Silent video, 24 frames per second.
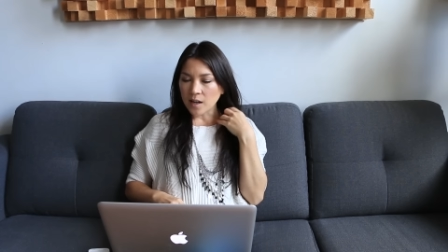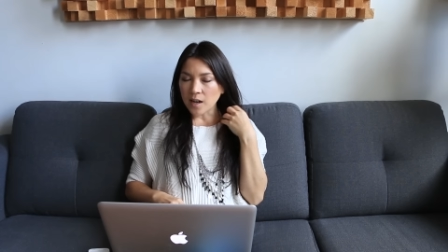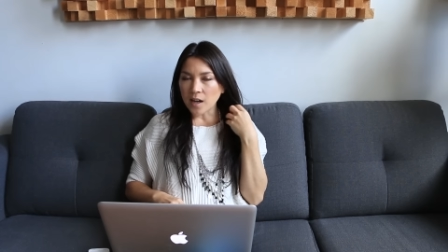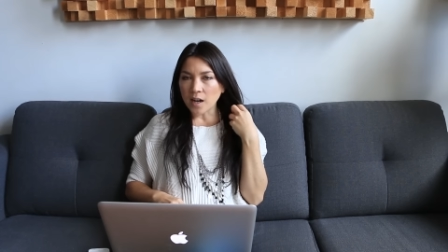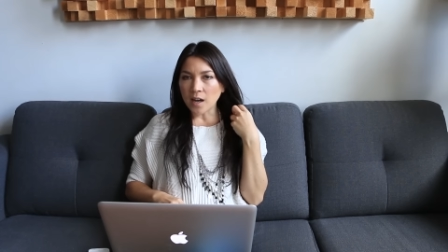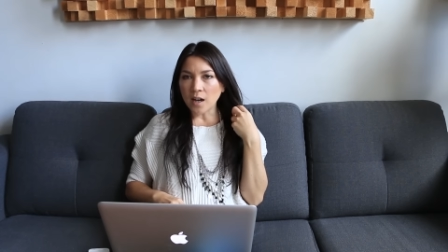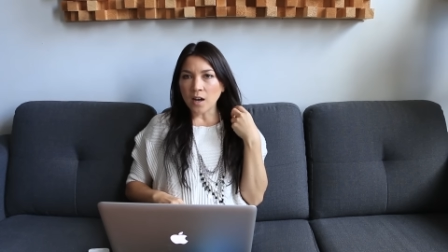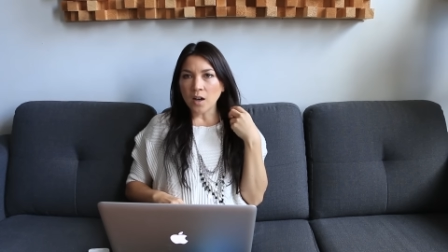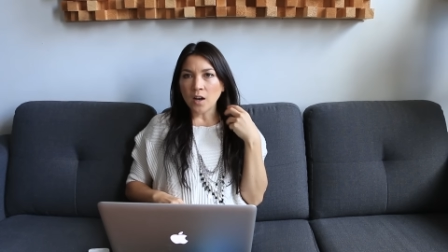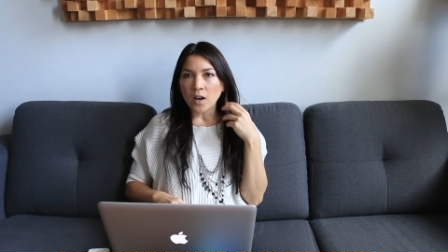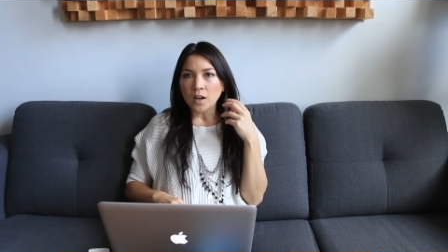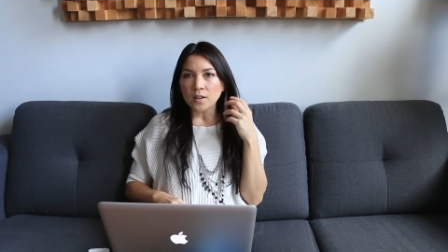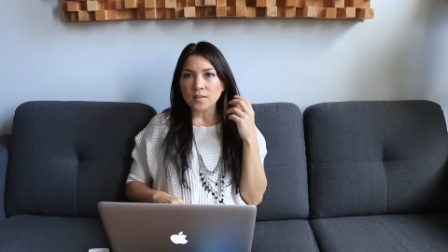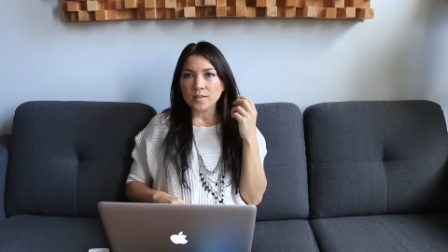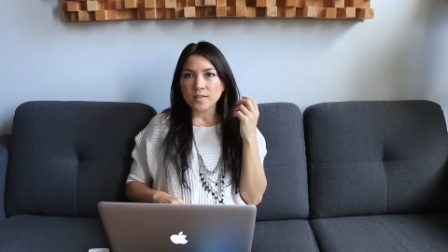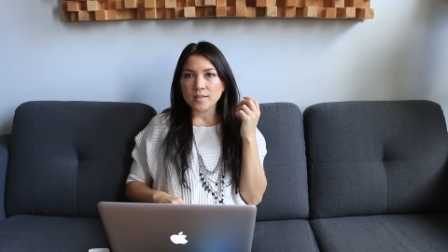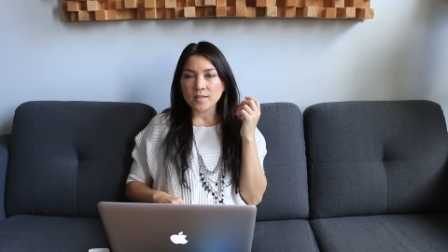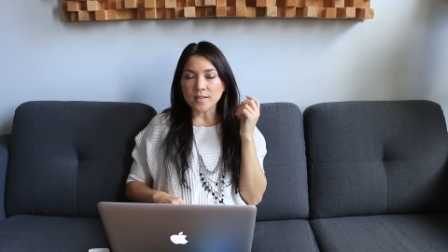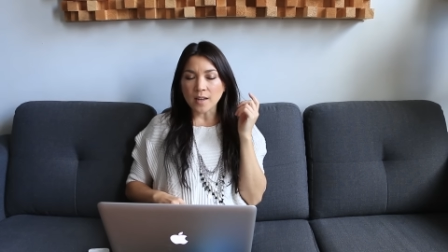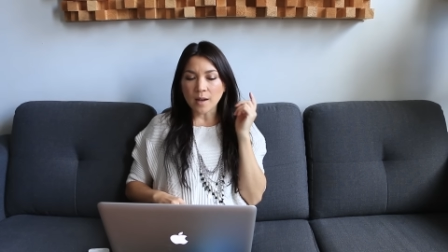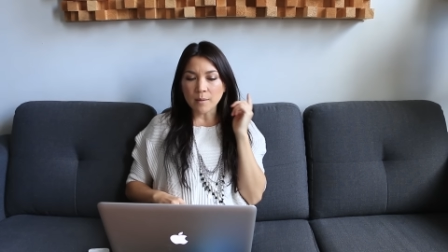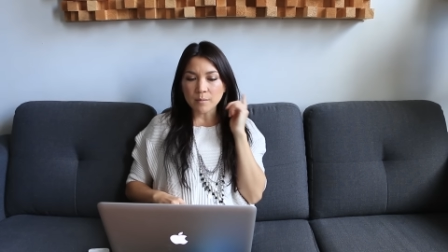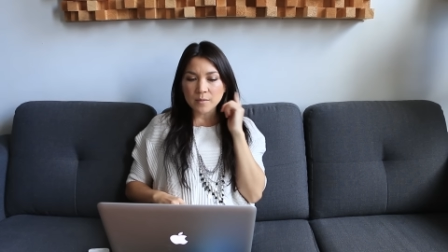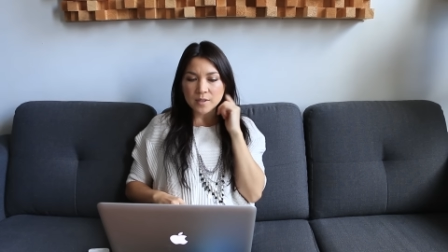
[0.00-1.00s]

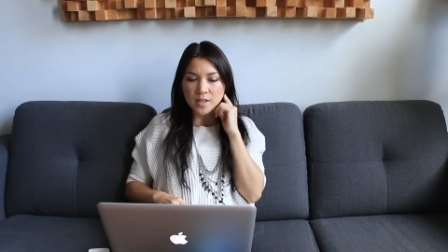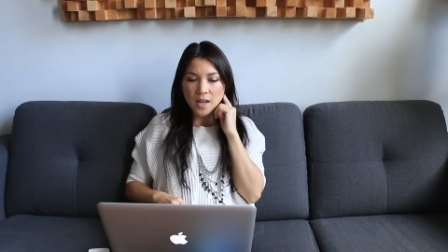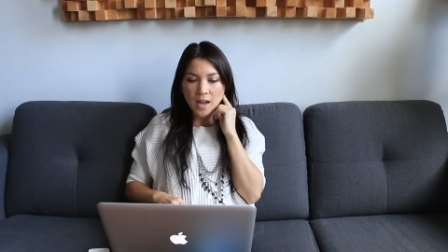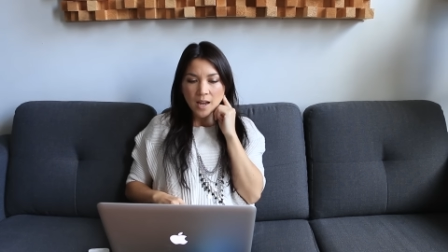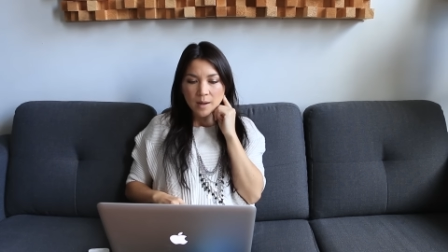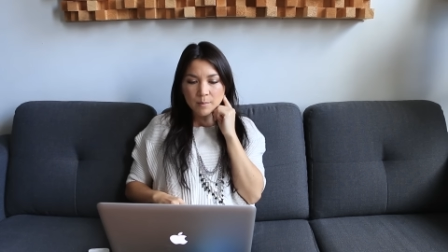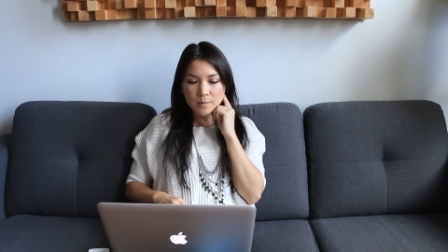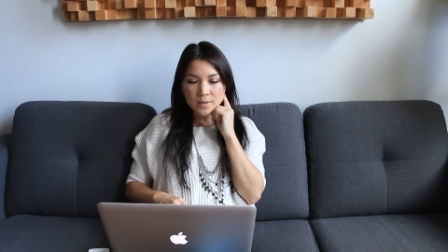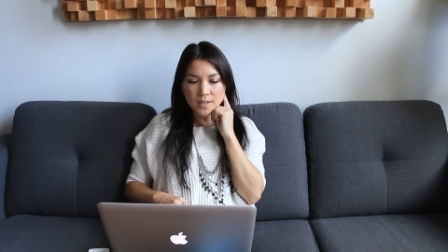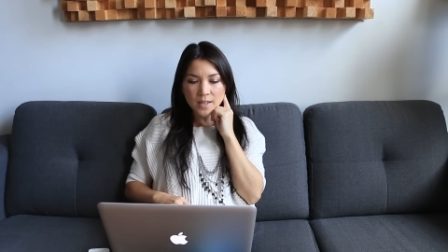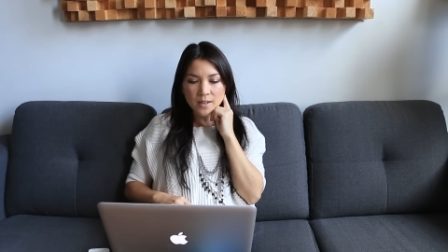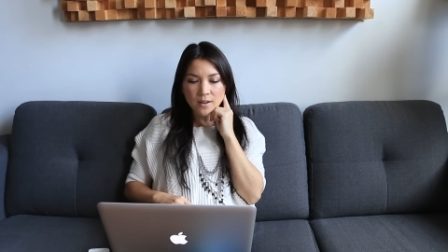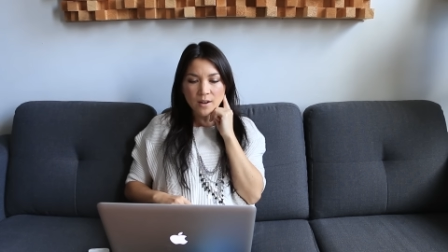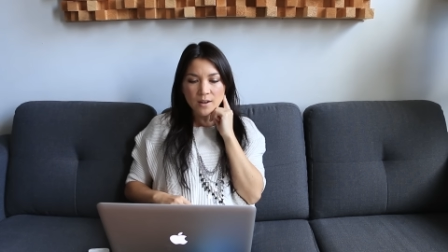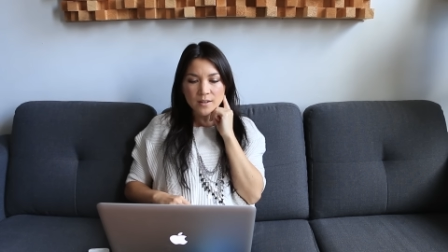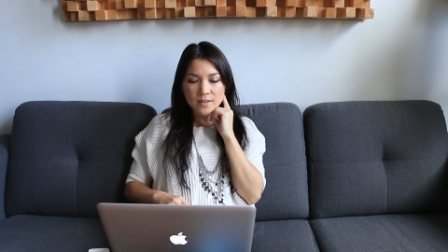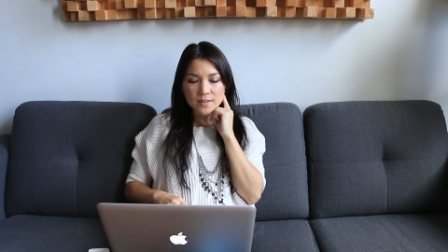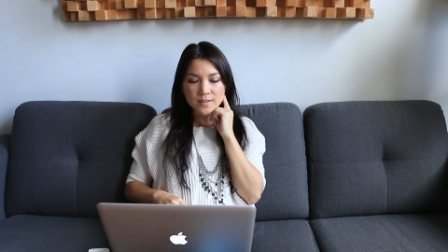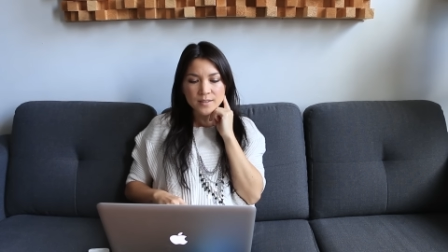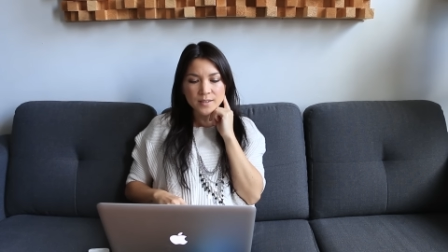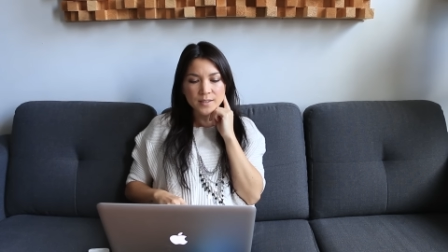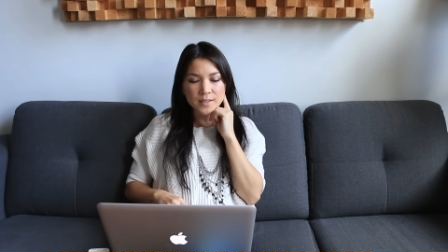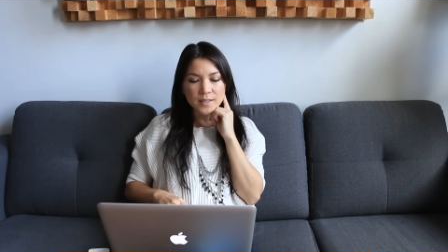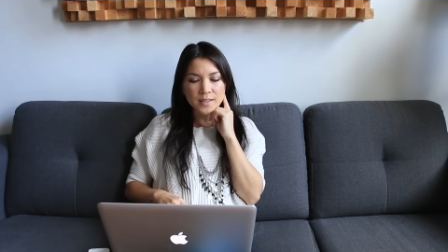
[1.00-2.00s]
sometimes I
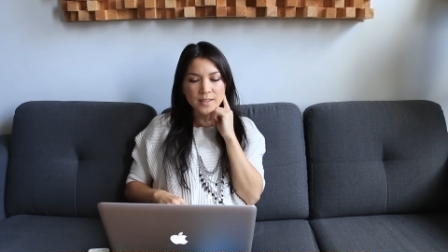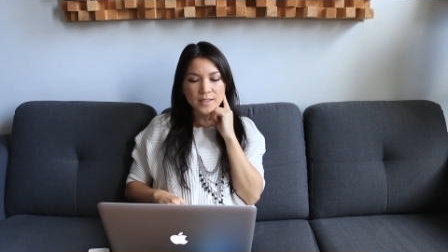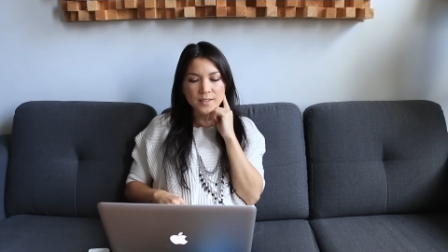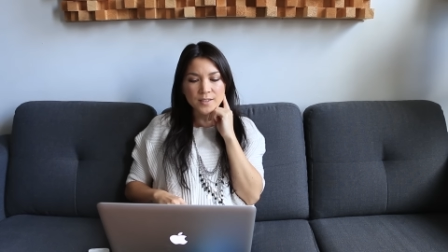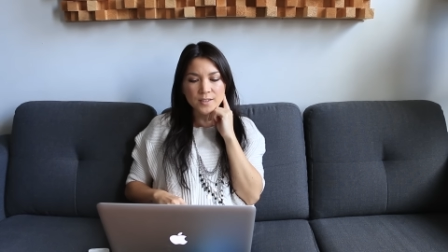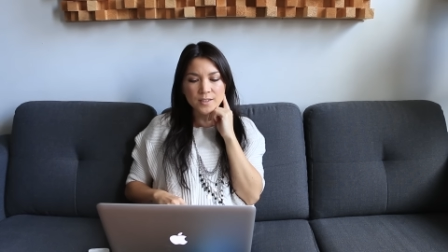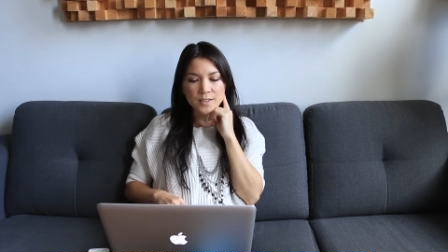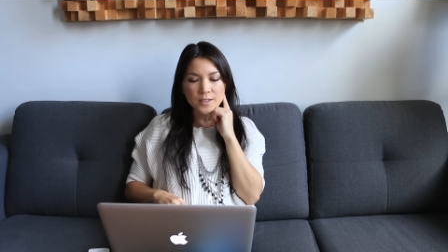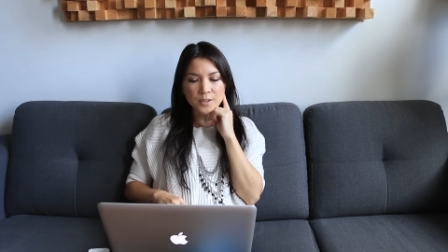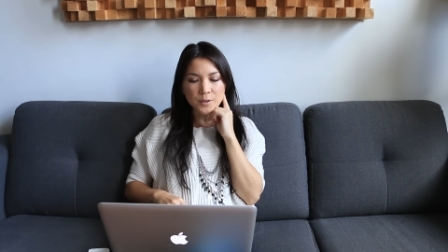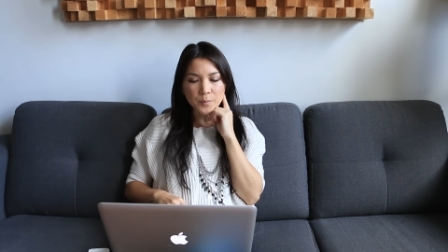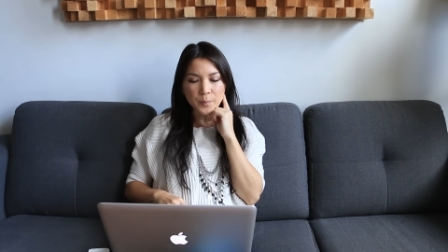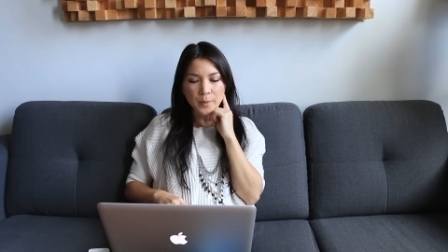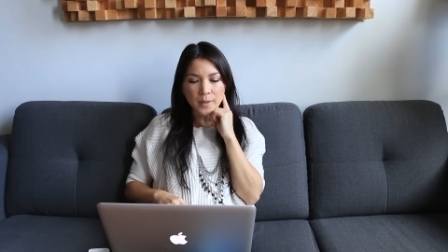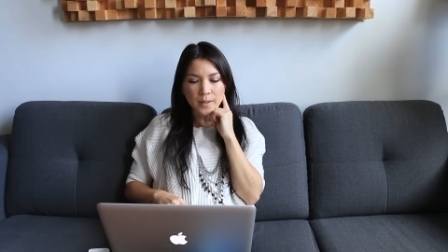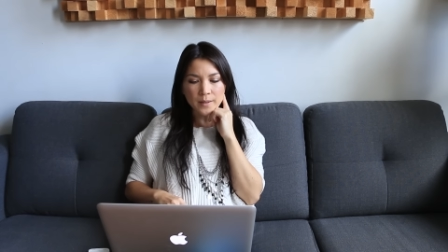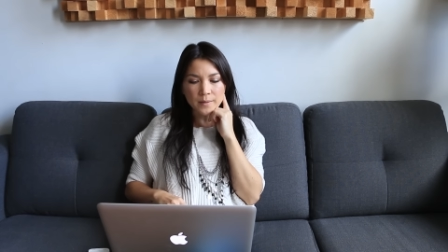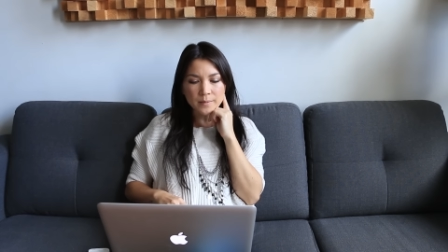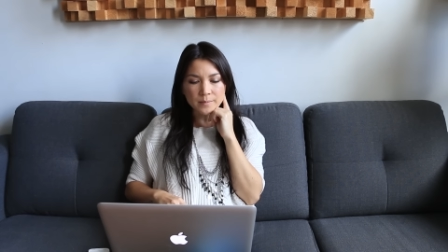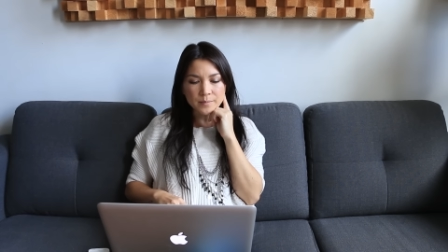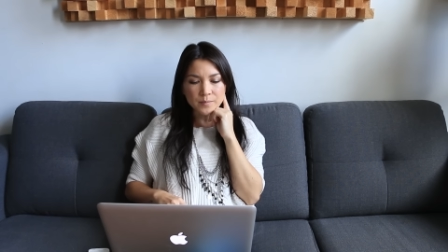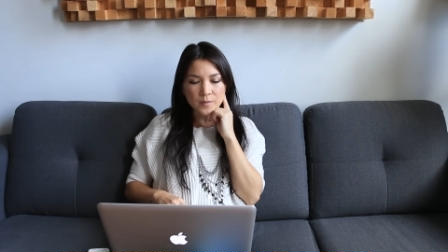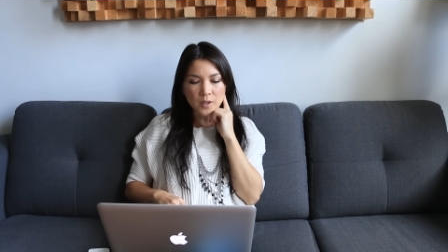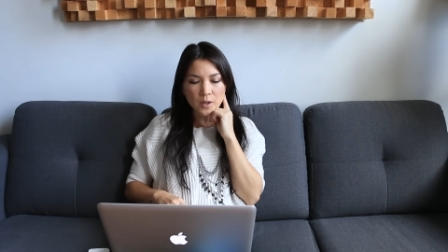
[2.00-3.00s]
honestly think it's
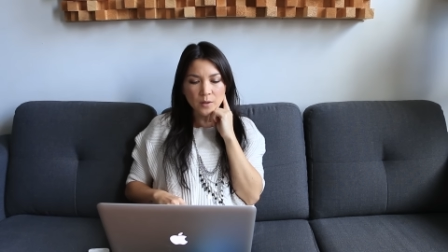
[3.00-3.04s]
stupid.